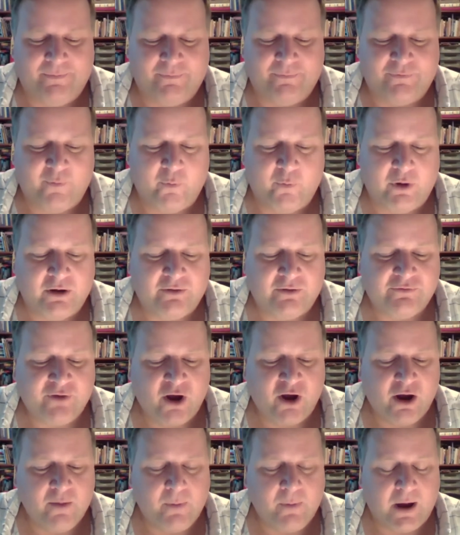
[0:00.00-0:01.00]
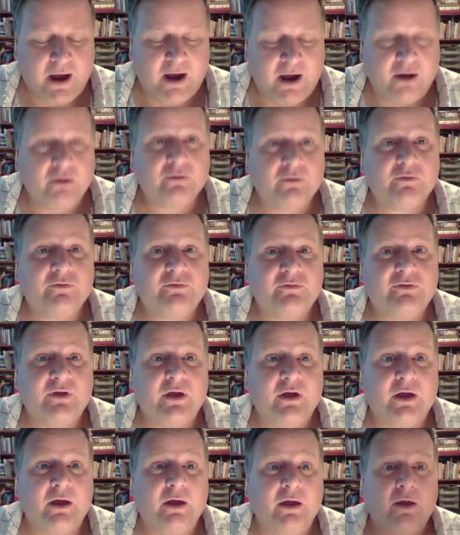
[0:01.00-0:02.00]
we're going to talk about
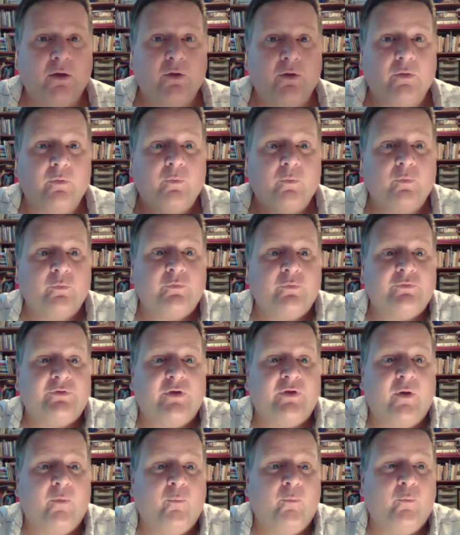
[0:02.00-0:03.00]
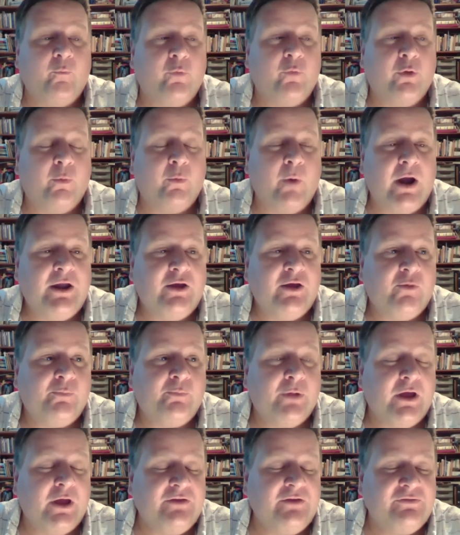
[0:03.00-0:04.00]
the radio
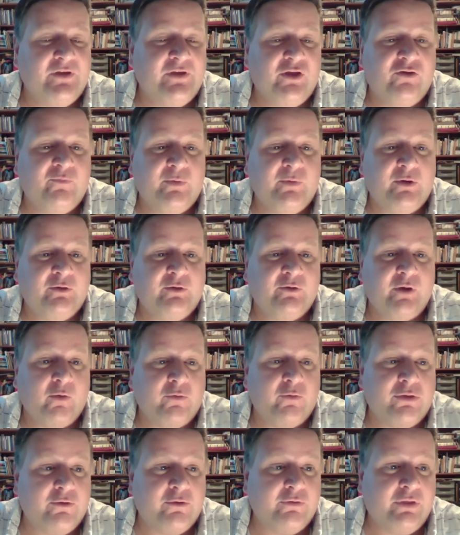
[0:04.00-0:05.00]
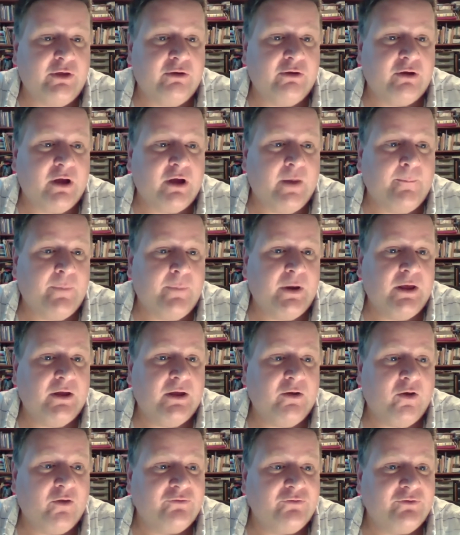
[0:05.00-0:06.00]
plays that you've been doing with your theater company
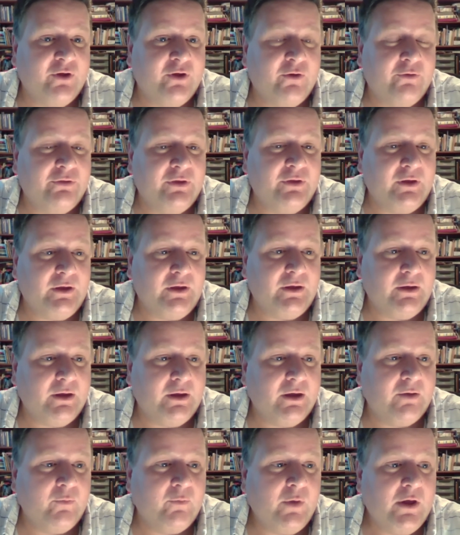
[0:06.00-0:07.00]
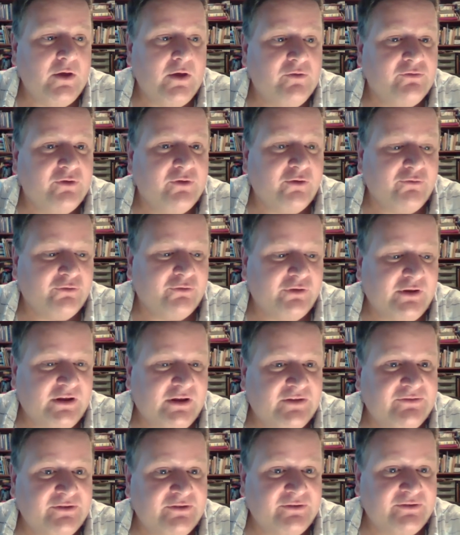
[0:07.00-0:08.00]
and also the socially
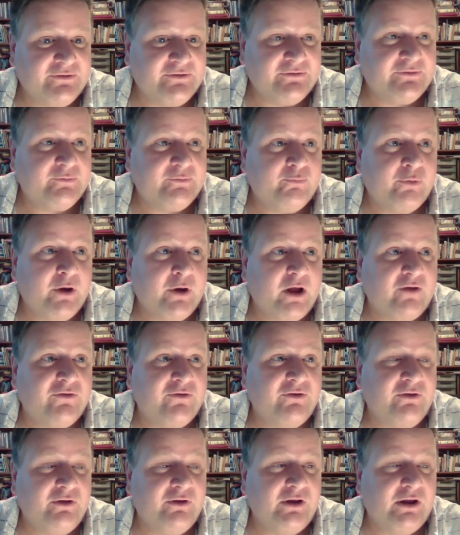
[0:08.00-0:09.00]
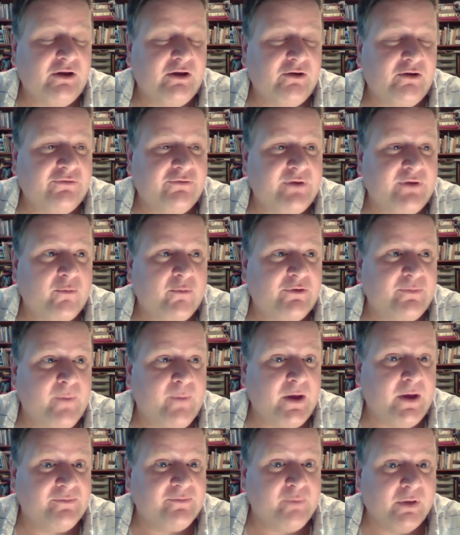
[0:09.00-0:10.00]
distanced production you did in your summer
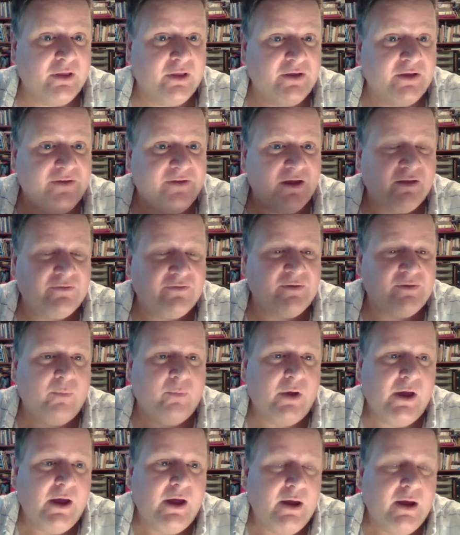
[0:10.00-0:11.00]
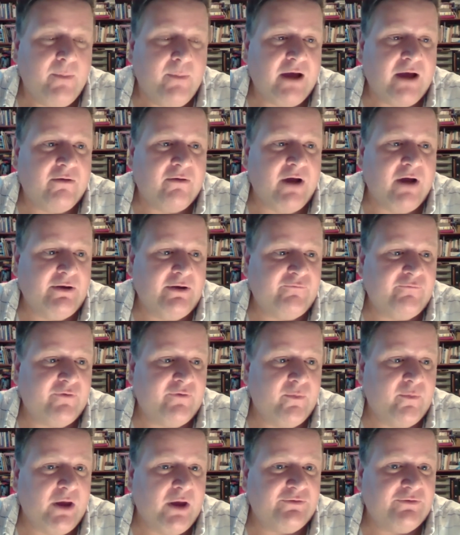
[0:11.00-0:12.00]
space. But let's get some background
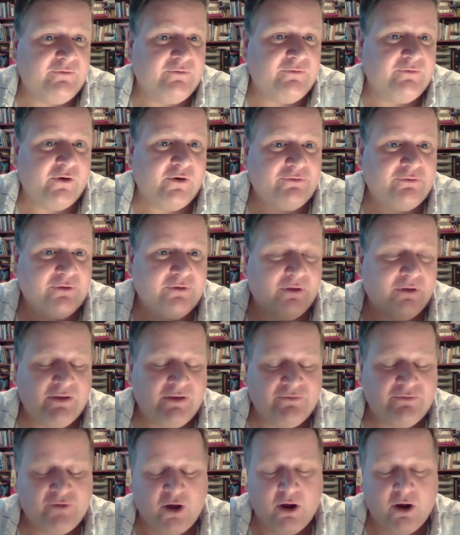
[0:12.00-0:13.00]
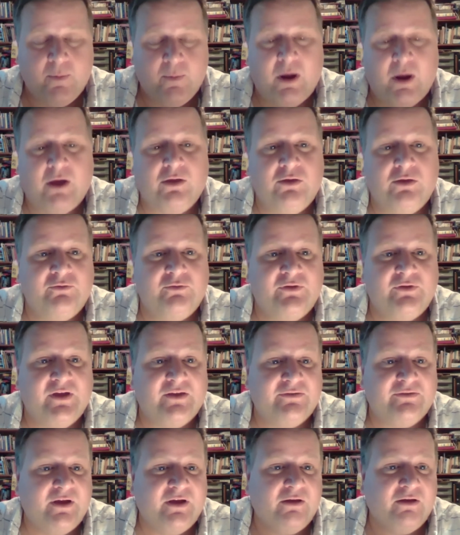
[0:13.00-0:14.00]
information first. So let's talk about you,
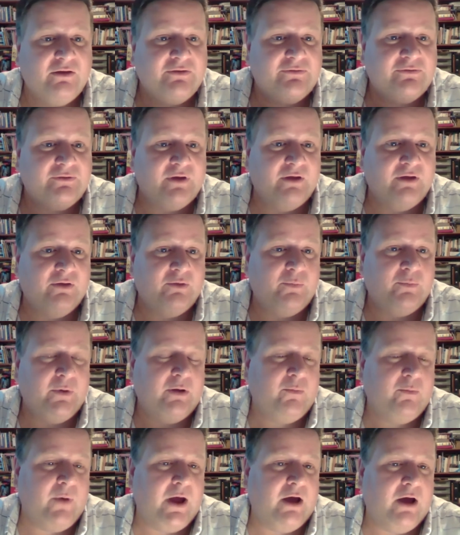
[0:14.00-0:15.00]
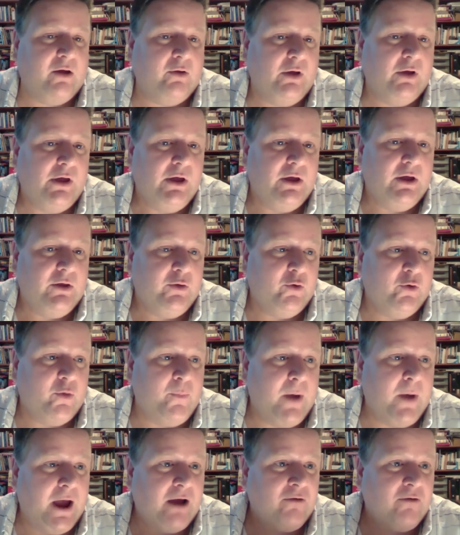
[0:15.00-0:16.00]
Tess. Tell us a little bit about your
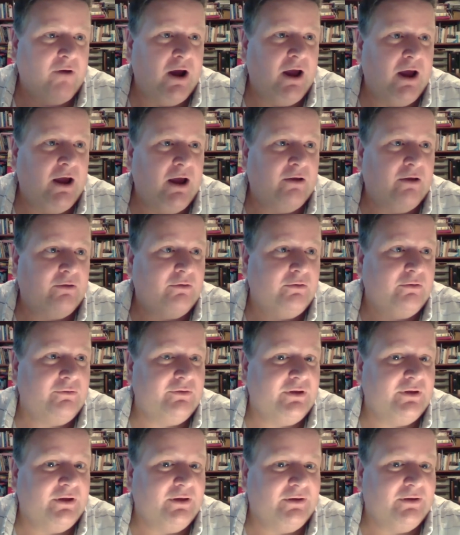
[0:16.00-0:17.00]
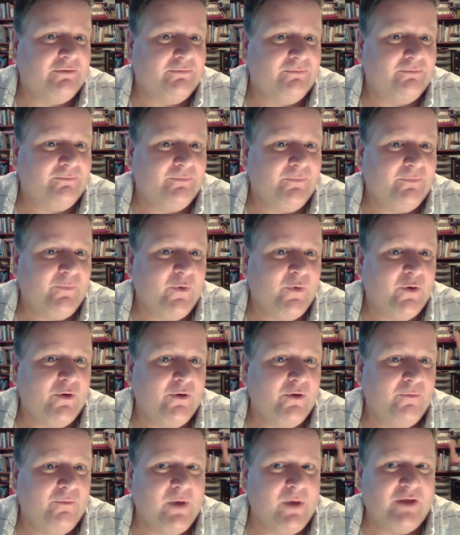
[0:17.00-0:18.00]
background,
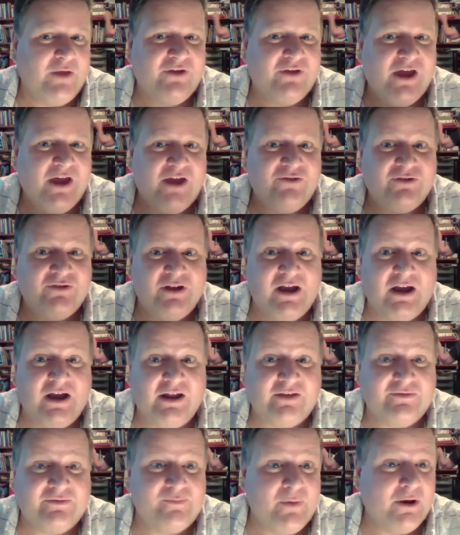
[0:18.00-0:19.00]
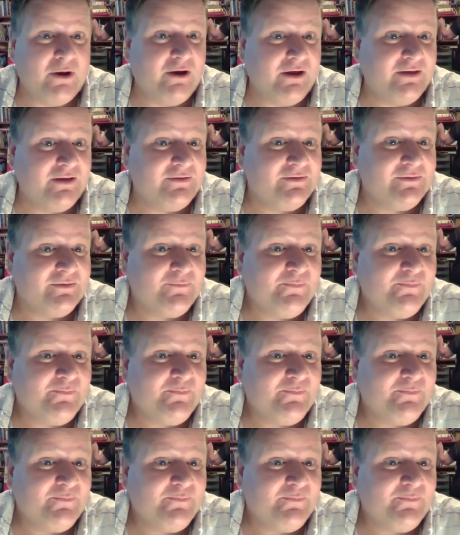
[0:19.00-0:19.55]
your education and experience.